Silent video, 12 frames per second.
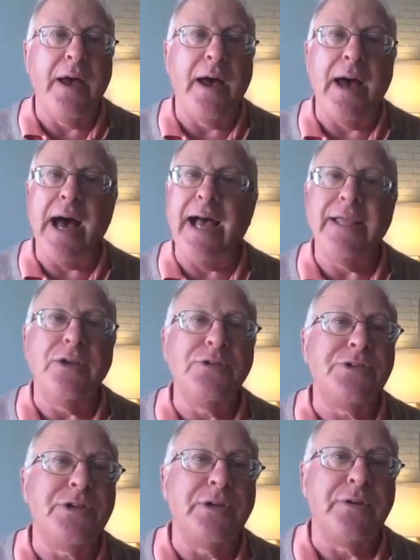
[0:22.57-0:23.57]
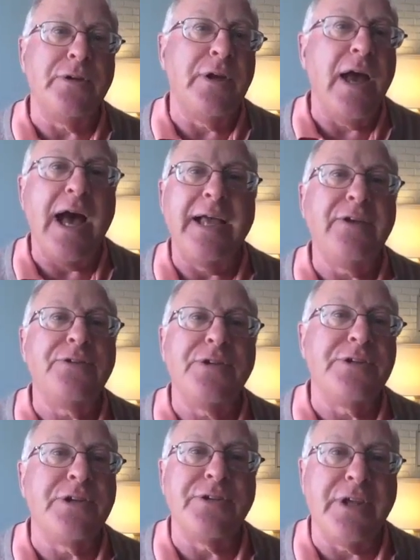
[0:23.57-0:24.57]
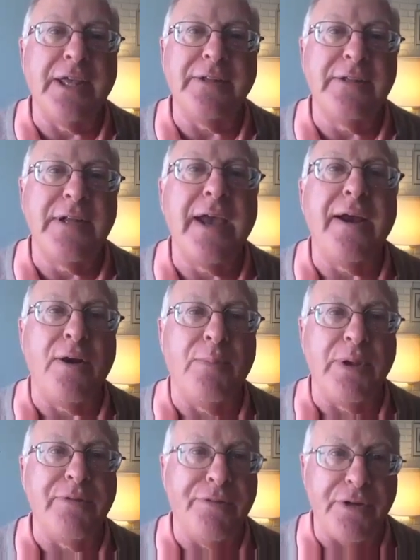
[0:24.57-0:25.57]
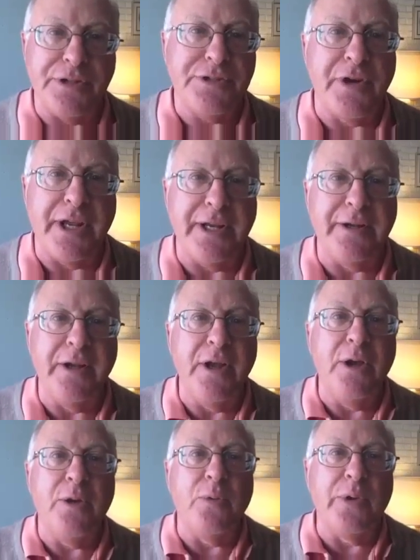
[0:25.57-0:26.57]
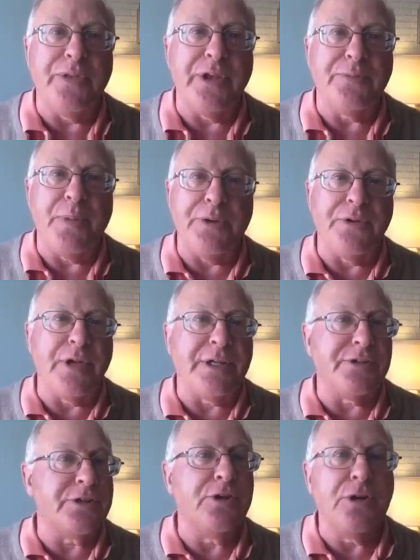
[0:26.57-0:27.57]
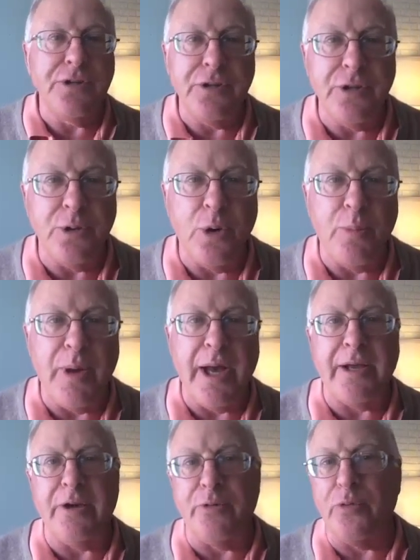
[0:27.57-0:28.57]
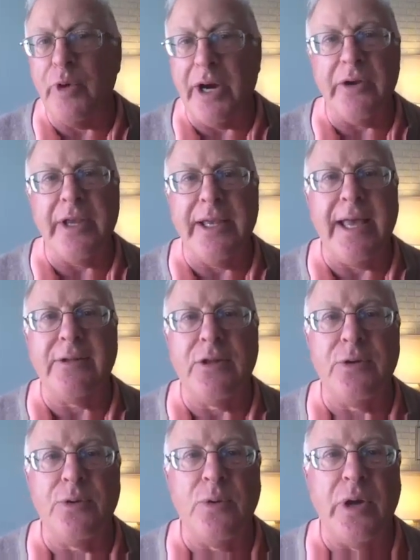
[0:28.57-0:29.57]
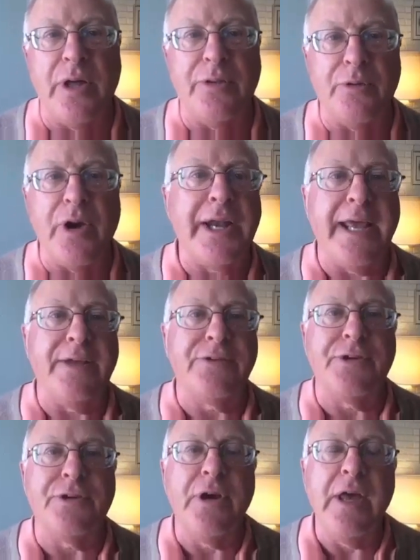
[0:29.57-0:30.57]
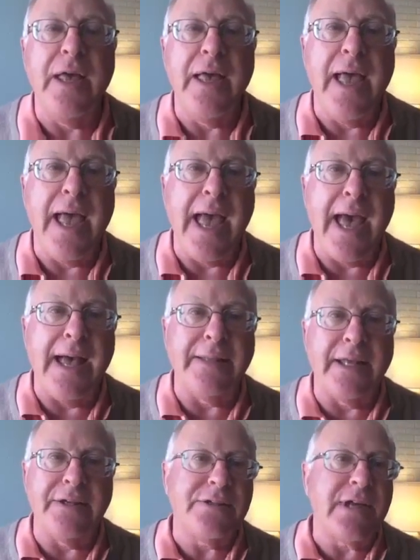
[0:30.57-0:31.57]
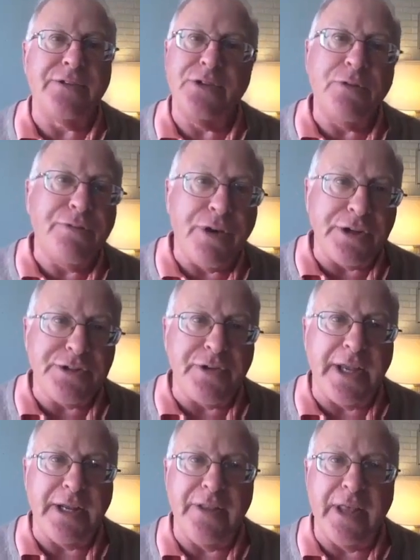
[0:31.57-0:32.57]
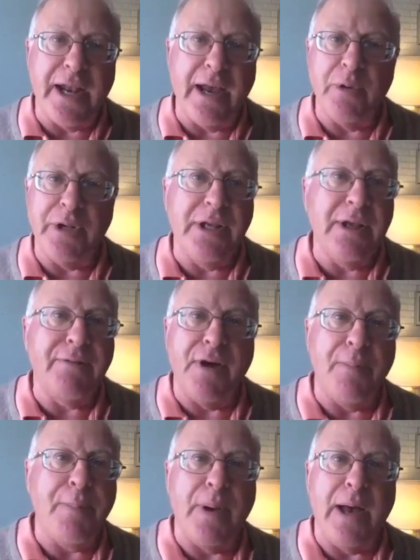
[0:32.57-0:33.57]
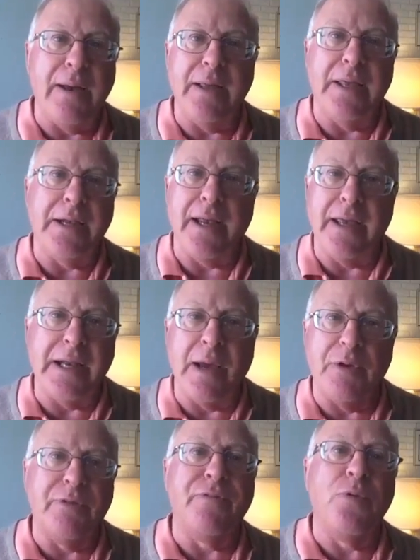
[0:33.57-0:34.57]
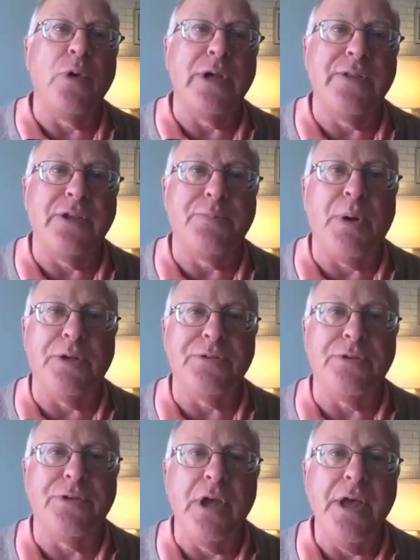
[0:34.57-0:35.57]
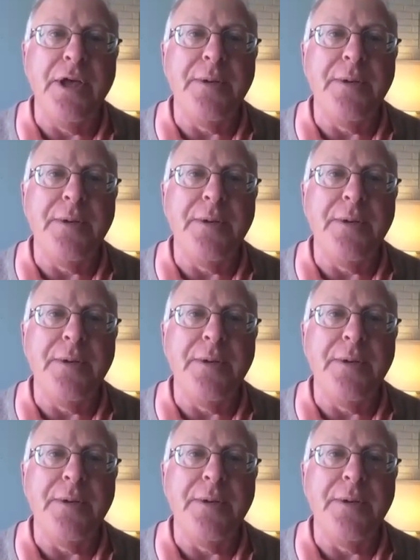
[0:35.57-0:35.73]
I used to just get terribly frustrated with these puzzles. I just couldn't do them. I could rarely get to the right answer. And I just got so frustrated that I would give up and I would avoid these puzzles.